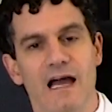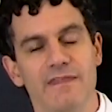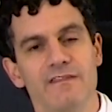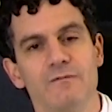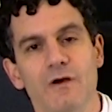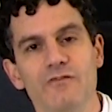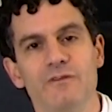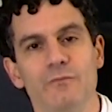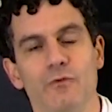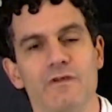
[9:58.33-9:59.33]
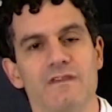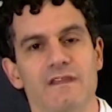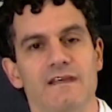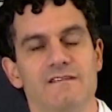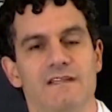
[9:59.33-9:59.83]
I think the most important
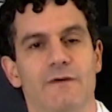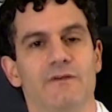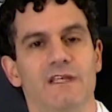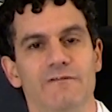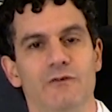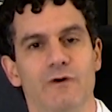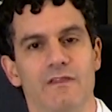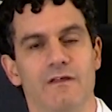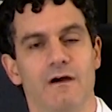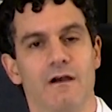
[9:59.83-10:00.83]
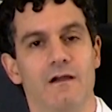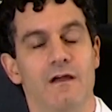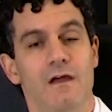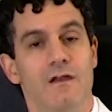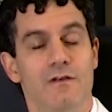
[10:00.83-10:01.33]
things that I would leave you with are
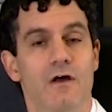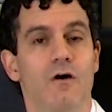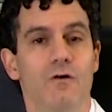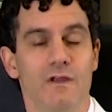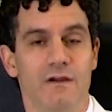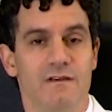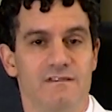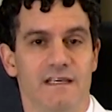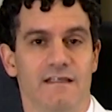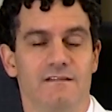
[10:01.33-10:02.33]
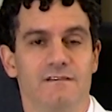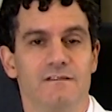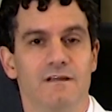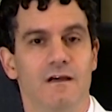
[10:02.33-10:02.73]
know your disease.